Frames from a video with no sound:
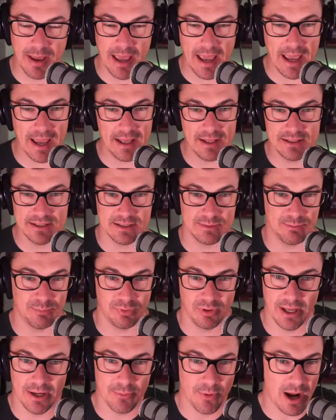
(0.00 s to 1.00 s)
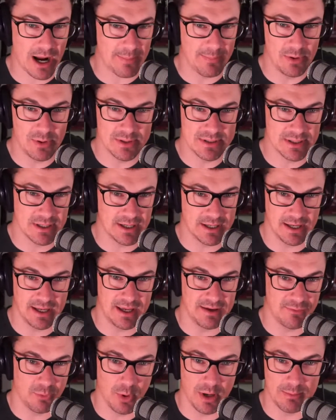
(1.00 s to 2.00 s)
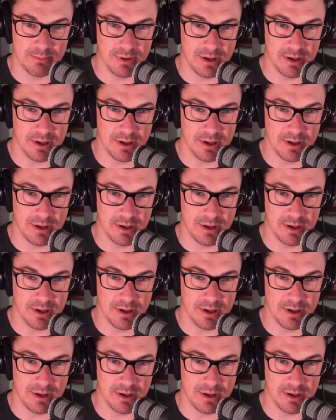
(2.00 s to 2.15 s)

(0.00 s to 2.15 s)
bands and play rock music and give away